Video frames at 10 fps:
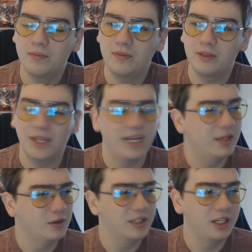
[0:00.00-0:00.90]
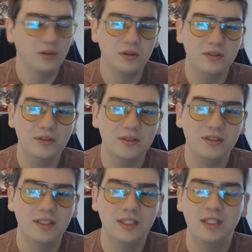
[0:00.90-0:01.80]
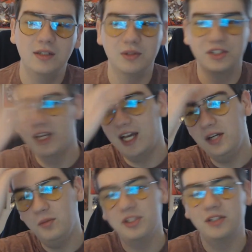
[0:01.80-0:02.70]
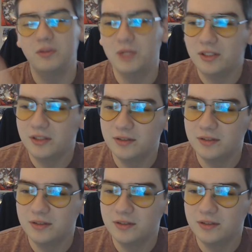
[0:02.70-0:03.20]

like I look like a girl, which I don't particularly mind.